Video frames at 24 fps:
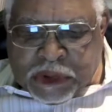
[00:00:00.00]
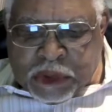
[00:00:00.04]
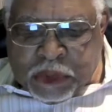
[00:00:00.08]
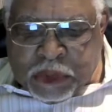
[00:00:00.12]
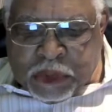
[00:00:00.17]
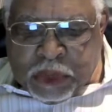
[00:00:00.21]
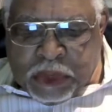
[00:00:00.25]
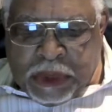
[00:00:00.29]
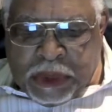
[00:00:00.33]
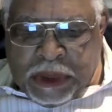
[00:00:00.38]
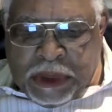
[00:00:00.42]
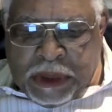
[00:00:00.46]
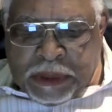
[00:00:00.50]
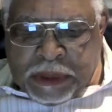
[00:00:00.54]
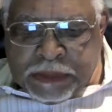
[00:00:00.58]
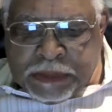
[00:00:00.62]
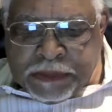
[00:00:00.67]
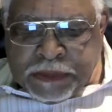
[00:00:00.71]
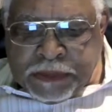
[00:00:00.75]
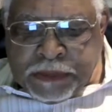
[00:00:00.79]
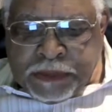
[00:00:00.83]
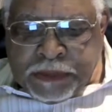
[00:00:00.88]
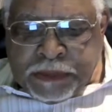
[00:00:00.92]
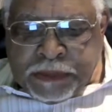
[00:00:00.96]
to
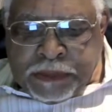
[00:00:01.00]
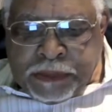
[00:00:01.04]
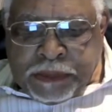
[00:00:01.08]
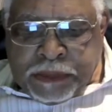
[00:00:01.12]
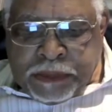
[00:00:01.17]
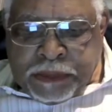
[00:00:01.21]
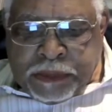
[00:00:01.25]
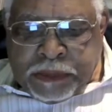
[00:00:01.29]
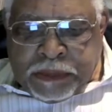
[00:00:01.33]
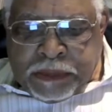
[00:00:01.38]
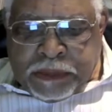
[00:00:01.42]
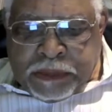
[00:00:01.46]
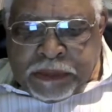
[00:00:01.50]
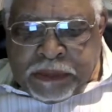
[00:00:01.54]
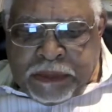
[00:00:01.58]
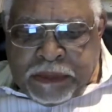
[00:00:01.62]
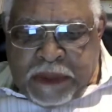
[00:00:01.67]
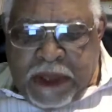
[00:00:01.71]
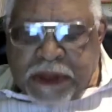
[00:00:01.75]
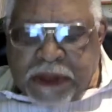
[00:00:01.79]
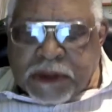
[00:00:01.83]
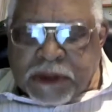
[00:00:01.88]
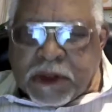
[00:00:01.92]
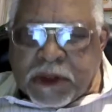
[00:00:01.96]

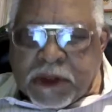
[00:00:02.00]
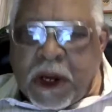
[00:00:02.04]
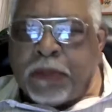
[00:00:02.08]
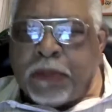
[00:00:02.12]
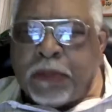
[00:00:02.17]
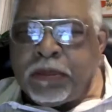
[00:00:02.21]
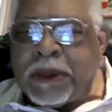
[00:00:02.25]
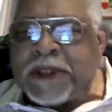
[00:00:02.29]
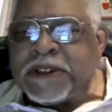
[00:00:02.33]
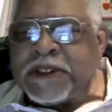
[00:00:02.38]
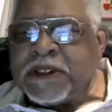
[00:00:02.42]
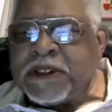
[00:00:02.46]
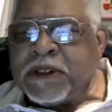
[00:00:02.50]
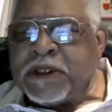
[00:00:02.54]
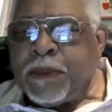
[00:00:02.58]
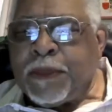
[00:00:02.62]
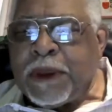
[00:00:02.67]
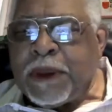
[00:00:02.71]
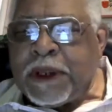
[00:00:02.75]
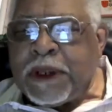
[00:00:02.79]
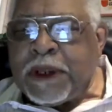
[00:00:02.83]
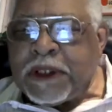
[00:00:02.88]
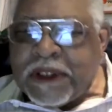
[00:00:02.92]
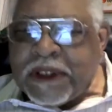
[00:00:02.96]
ask God bless His
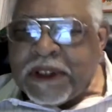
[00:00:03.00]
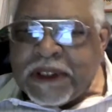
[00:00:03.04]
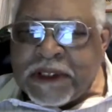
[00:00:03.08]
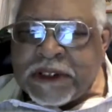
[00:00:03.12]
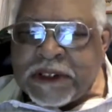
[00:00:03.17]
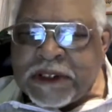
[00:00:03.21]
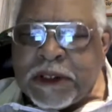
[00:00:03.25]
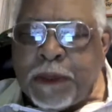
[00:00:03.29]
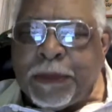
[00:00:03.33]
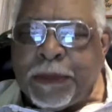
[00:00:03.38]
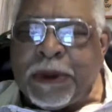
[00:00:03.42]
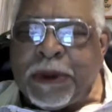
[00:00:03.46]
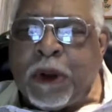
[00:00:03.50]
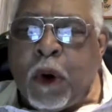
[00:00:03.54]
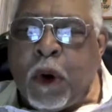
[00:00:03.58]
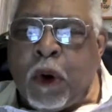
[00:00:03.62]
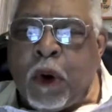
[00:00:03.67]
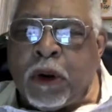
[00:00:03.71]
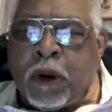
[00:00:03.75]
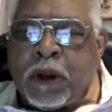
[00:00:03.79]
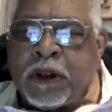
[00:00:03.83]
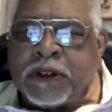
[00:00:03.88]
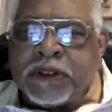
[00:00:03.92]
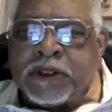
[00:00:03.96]
abundance blessing upon
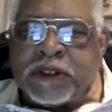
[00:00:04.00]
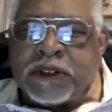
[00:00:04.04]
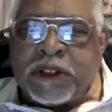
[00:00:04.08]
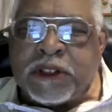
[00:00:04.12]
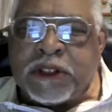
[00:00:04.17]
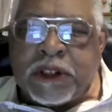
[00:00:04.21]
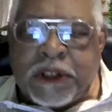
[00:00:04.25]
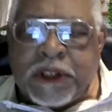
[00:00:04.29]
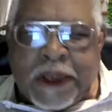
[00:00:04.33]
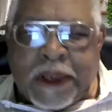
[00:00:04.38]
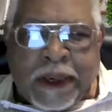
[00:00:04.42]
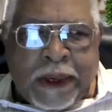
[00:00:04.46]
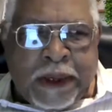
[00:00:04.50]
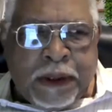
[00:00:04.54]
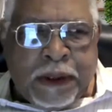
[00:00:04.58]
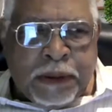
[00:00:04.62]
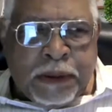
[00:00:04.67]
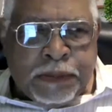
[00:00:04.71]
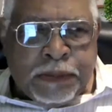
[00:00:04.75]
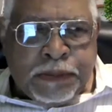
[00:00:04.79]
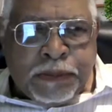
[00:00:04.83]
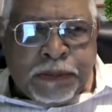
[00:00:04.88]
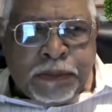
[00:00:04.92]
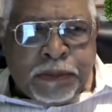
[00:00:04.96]
all of us today.
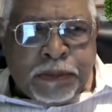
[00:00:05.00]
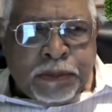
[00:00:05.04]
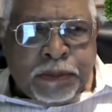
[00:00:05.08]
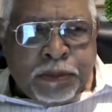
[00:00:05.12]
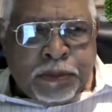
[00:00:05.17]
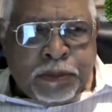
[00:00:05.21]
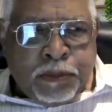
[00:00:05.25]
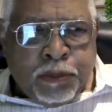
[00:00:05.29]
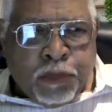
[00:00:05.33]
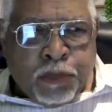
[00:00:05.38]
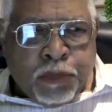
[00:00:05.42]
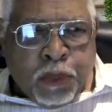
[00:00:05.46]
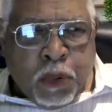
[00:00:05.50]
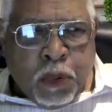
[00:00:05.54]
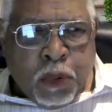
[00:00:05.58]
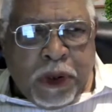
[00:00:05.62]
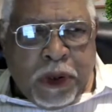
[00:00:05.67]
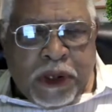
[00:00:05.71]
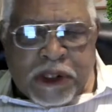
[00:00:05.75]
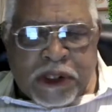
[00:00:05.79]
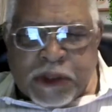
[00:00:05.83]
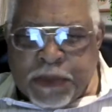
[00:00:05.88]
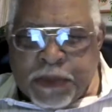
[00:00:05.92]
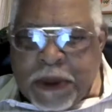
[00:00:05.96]

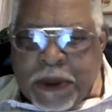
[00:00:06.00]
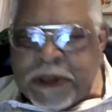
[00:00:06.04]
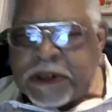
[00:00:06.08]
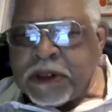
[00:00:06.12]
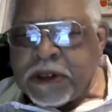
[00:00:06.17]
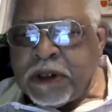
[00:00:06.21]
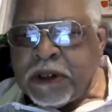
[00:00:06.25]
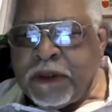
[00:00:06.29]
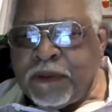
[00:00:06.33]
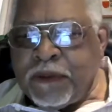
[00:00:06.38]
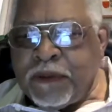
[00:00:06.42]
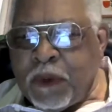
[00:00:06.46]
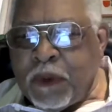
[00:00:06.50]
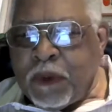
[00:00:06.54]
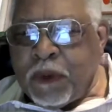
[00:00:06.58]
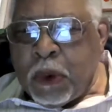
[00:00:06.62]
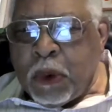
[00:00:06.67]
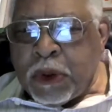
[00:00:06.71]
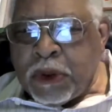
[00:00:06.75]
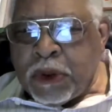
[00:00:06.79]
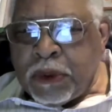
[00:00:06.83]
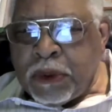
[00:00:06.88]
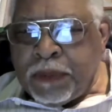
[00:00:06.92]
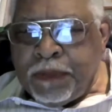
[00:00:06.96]
Pray especially
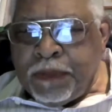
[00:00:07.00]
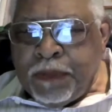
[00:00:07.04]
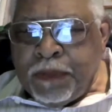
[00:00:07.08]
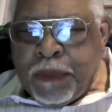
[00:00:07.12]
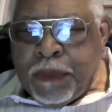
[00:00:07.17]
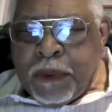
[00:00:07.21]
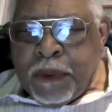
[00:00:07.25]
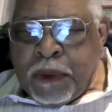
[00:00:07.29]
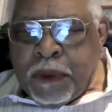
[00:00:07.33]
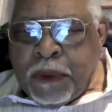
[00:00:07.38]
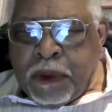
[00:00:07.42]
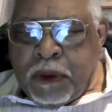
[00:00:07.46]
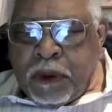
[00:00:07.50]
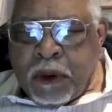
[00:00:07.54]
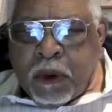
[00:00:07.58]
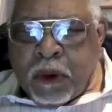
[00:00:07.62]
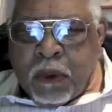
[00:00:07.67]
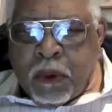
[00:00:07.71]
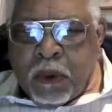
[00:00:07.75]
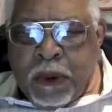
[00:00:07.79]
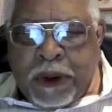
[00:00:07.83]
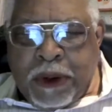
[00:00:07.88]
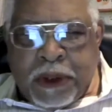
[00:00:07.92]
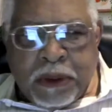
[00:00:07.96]
for
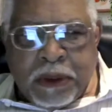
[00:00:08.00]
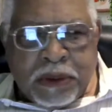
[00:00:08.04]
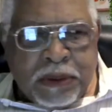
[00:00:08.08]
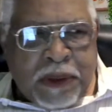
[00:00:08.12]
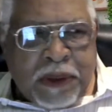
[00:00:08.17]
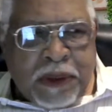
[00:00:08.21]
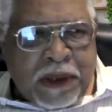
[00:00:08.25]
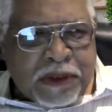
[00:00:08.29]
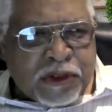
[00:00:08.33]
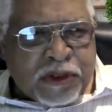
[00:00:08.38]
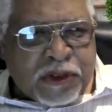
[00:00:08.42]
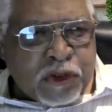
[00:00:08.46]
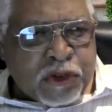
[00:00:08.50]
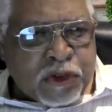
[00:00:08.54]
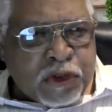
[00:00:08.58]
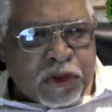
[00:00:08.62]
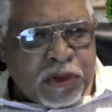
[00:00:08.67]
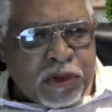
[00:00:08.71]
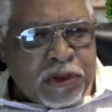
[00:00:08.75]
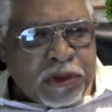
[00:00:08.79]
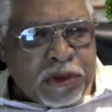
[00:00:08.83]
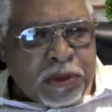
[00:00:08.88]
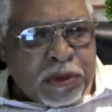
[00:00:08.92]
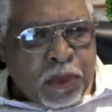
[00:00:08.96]
Ukraine and our
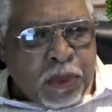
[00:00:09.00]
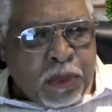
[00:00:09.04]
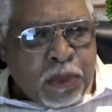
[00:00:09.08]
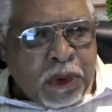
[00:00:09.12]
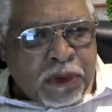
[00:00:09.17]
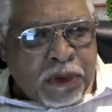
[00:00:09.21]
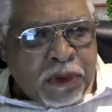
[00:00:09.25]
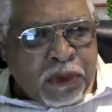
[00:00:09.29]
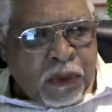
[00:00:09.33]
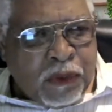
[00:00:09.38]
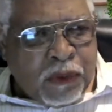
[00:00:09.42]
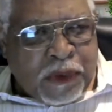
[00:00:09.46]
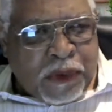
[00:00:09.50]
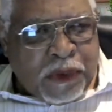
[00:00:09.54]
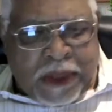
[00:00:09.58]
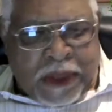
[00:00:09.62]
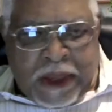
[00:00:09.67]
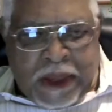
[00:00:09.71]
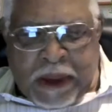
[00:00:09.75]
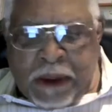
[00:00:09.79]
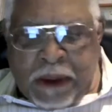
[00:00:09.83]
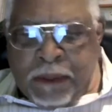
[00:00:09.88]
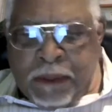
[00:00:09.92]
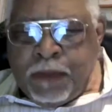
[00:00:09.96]
sisters and brothers over
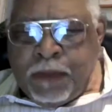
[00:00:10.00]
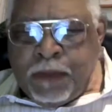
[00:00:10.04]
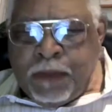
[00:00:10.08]
there.